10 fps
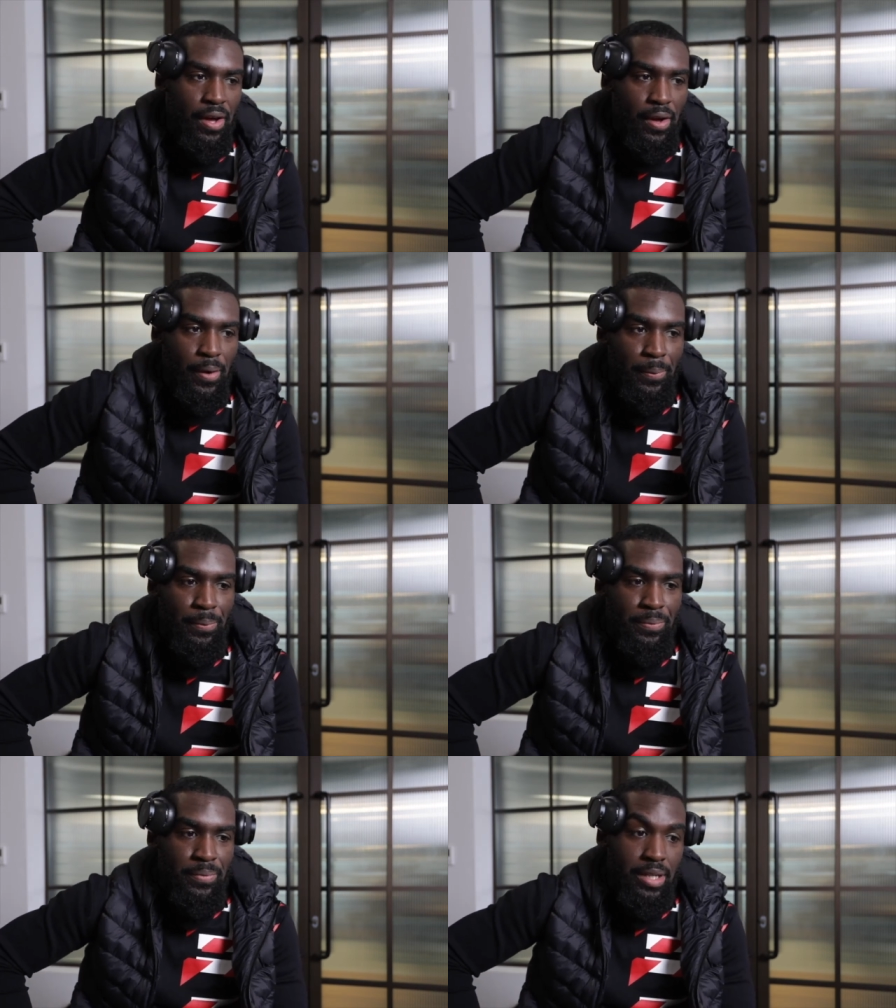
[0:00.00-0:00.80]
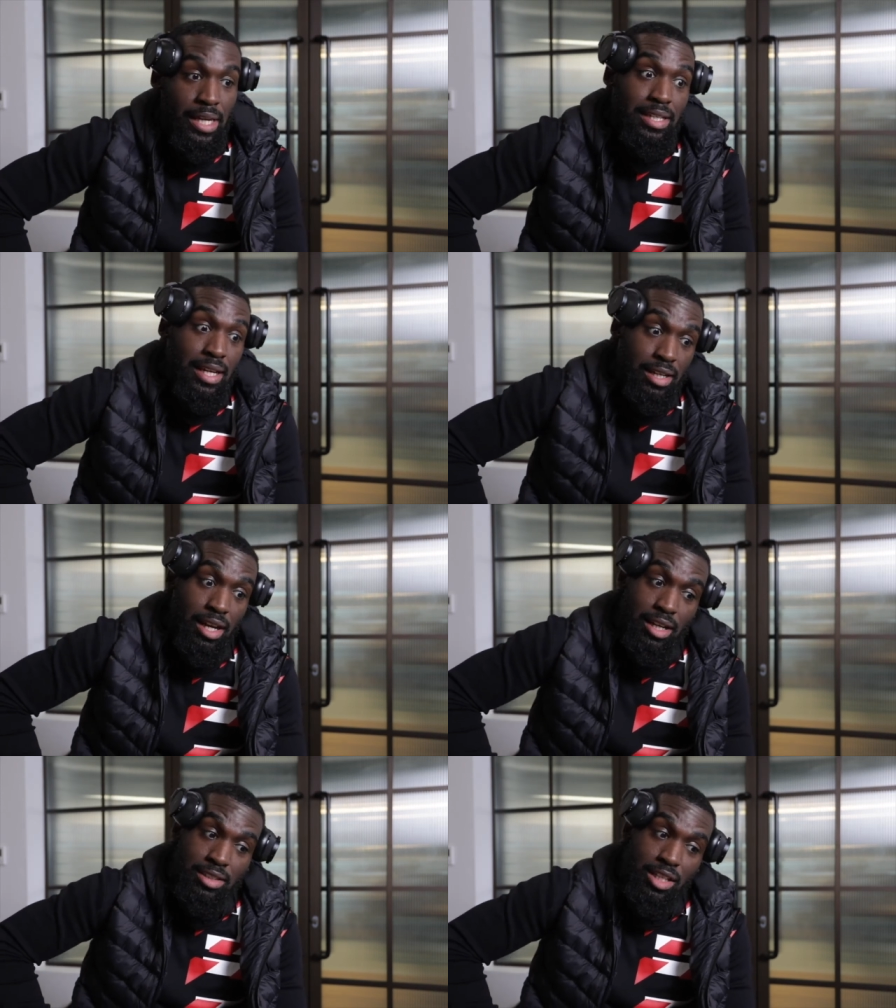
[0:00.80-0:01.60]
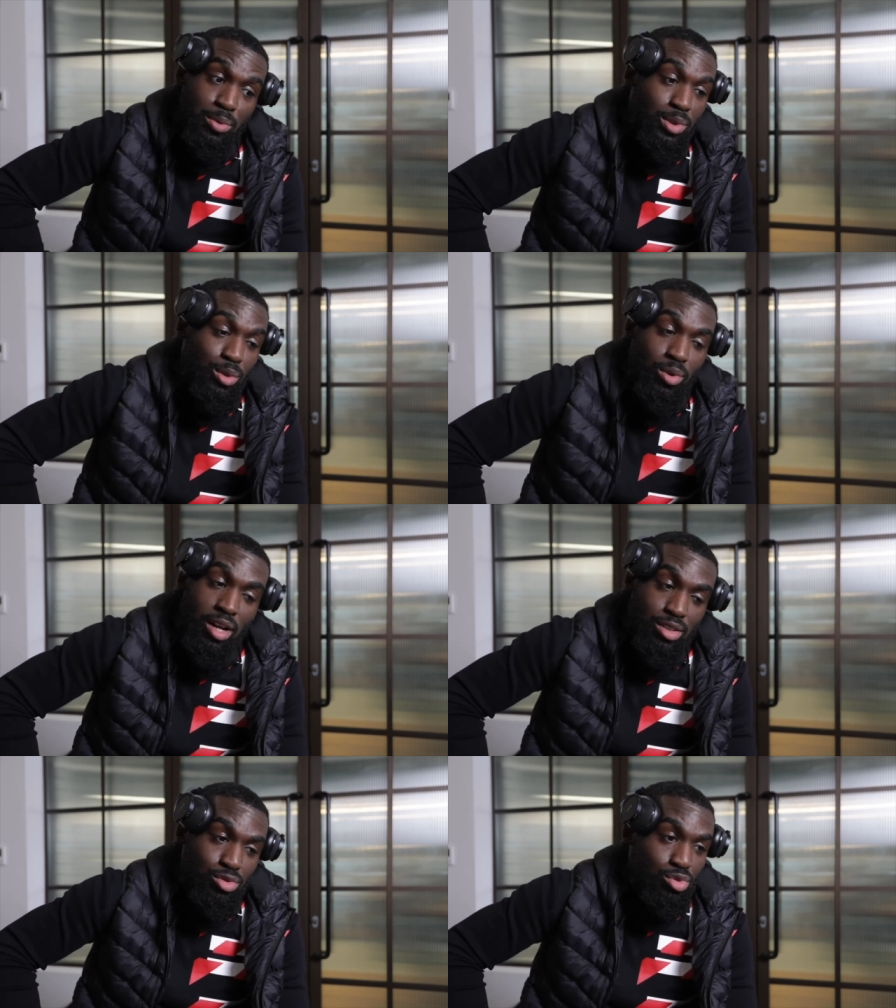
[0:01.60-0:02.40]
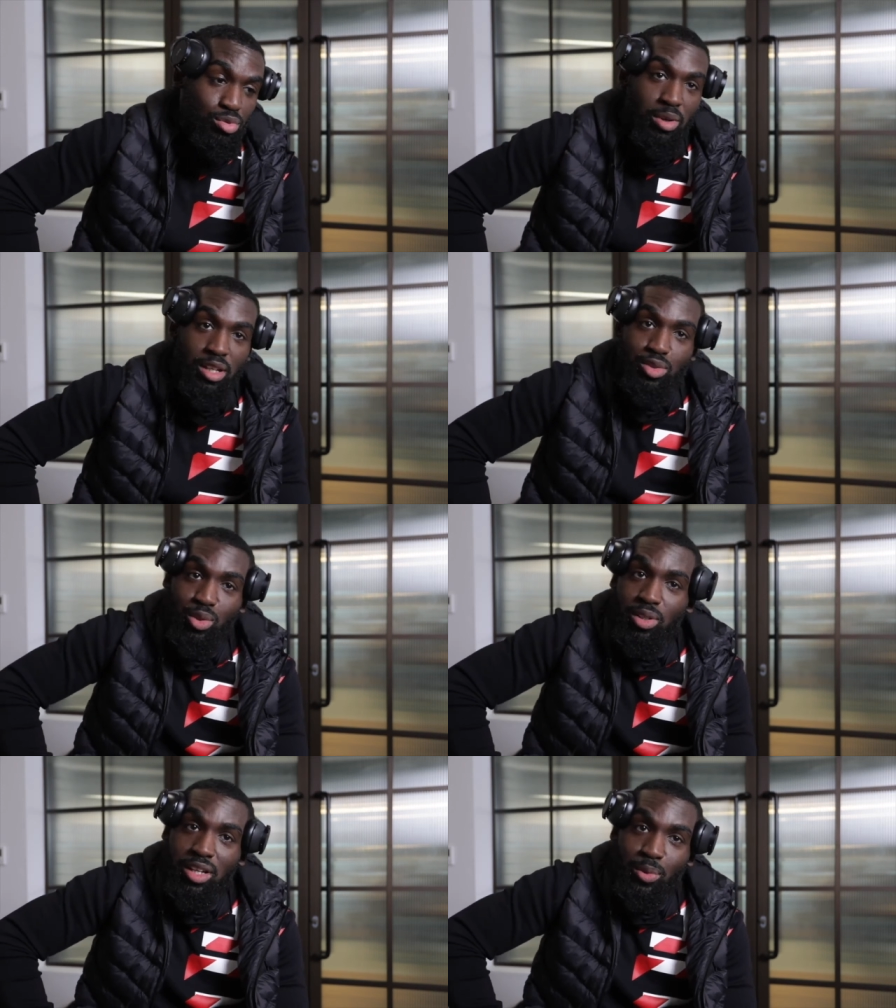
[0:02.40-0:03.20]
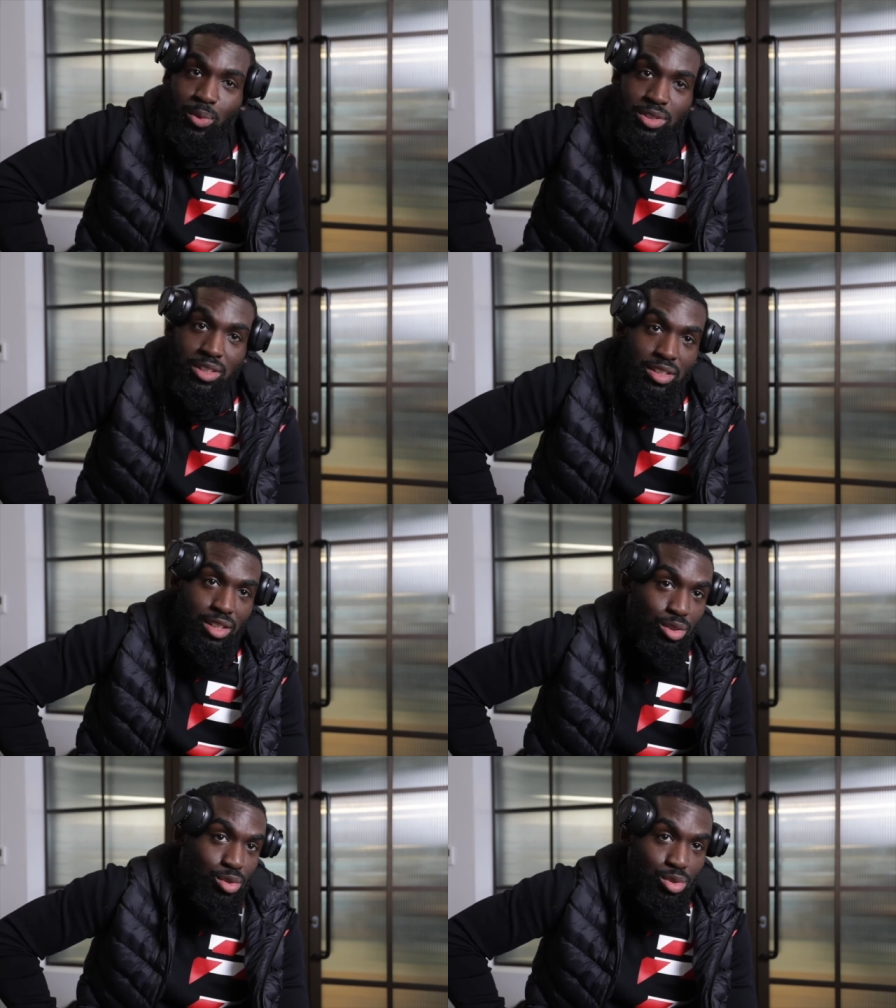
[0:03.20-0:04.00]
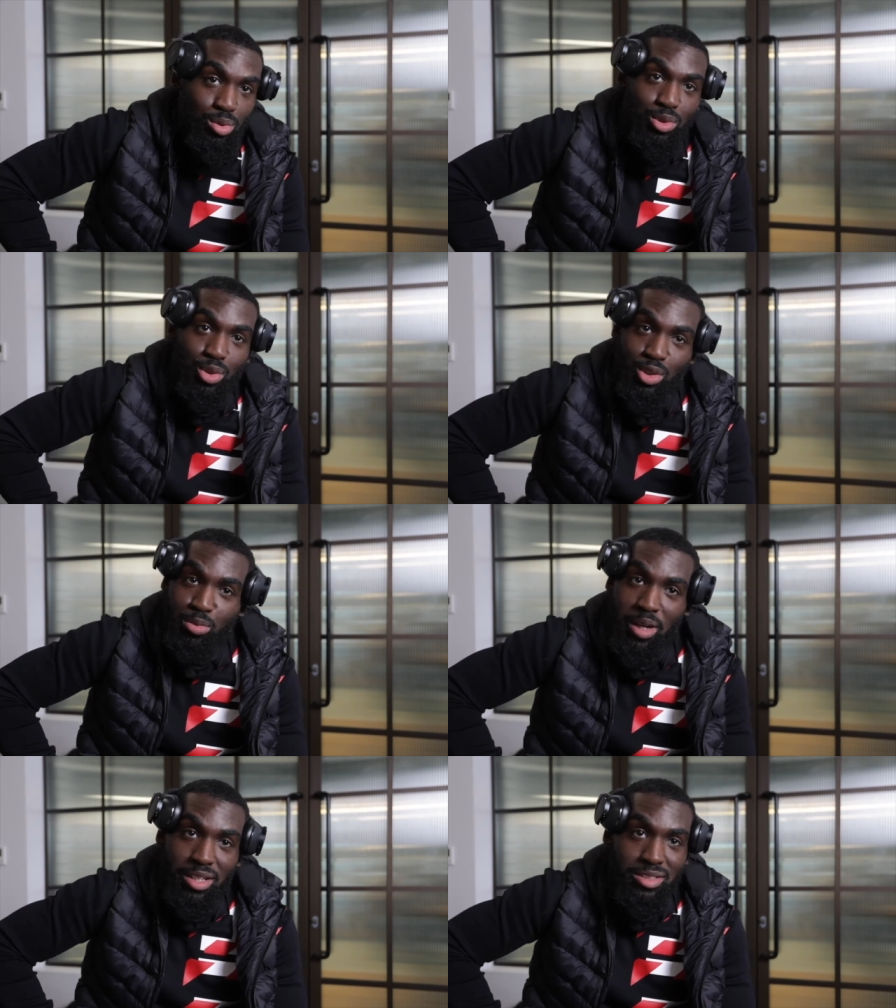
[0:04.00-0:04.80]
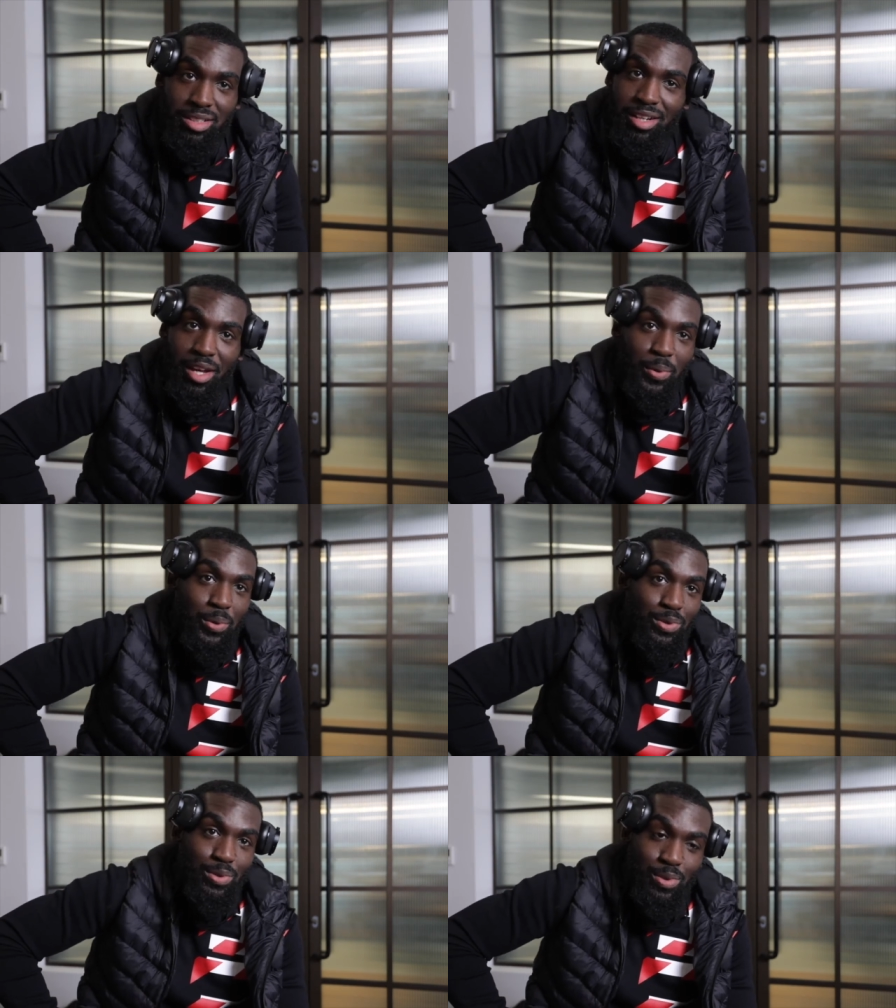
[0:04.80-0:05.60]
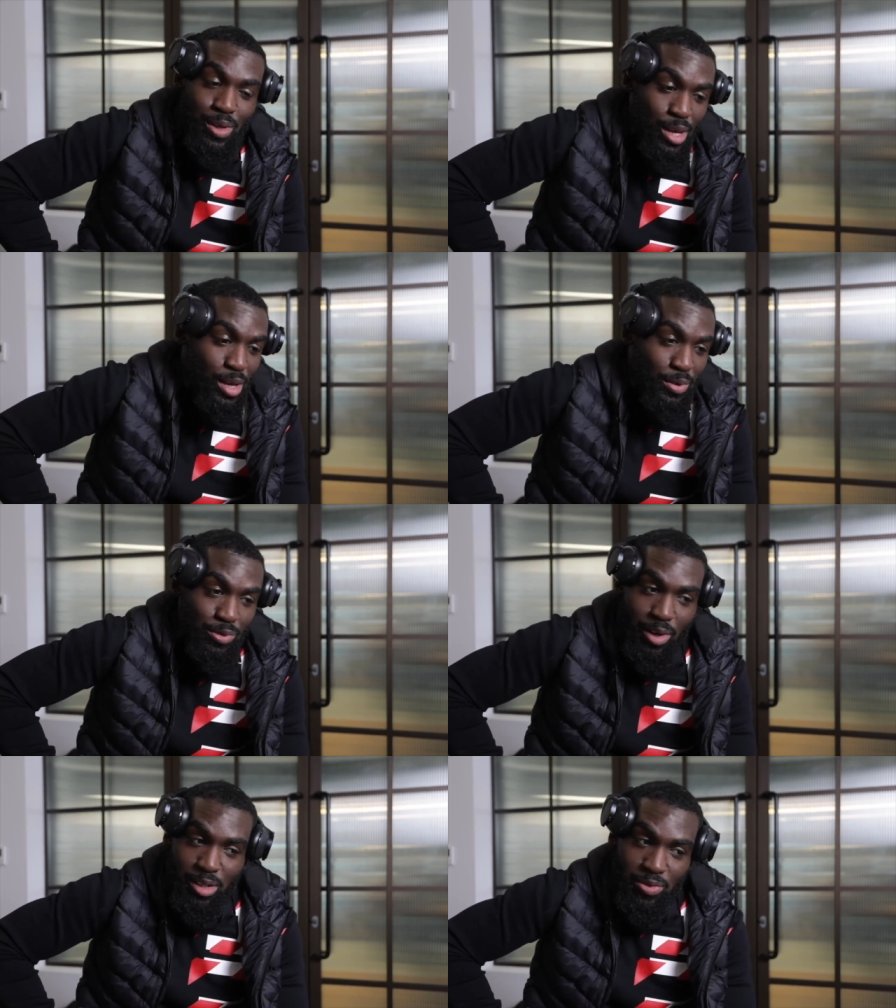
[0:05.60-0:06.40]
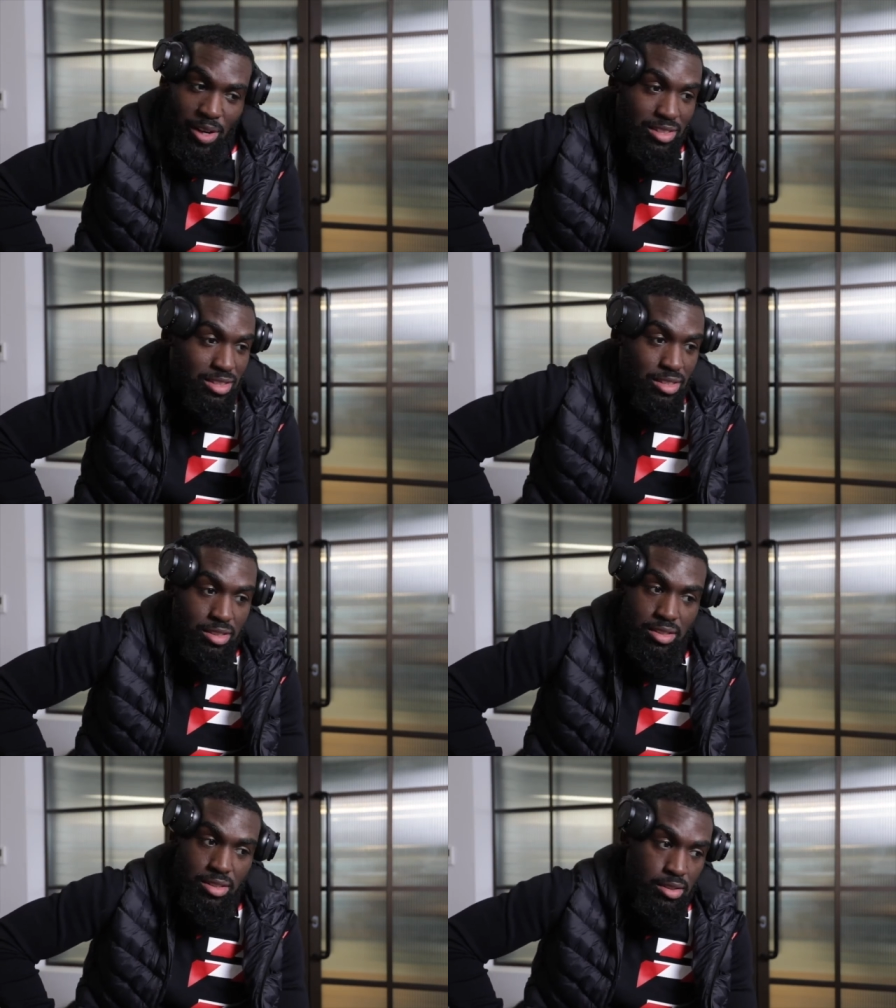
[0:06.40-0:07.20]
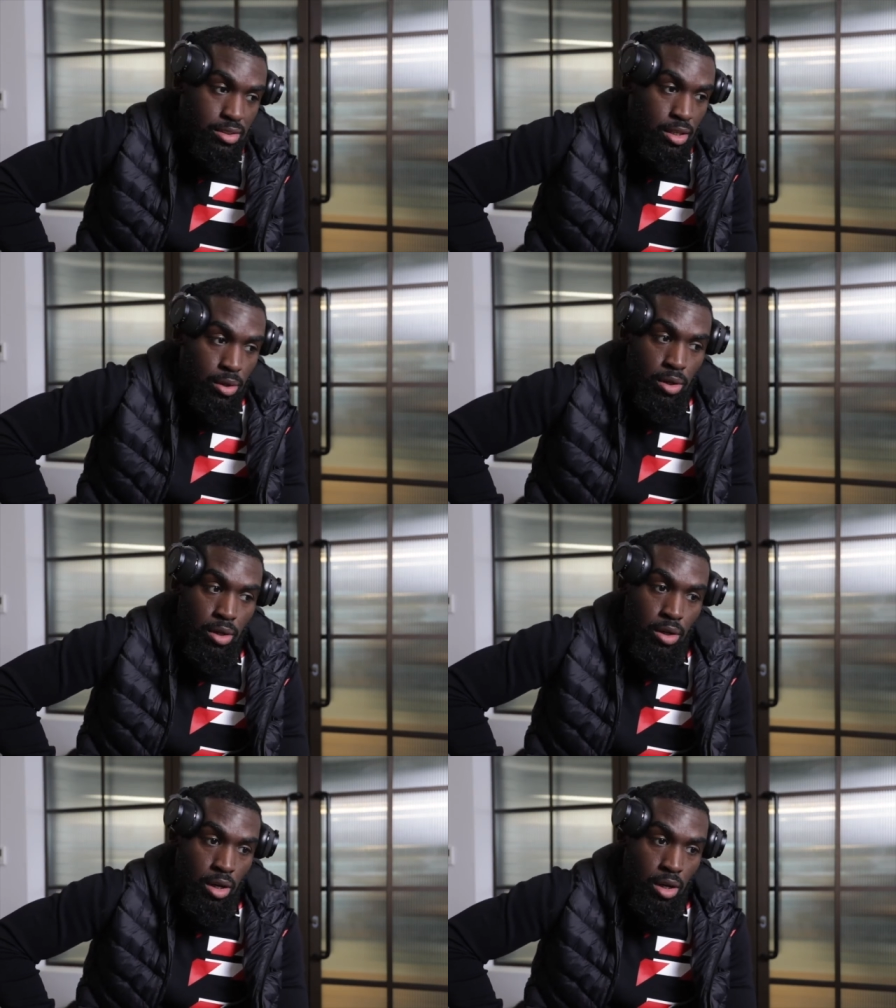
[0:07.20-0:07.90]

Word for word: Um, again, like I said, with the writers' room, make sure that it wasn't the usual suspects and that it was fresh faces that are,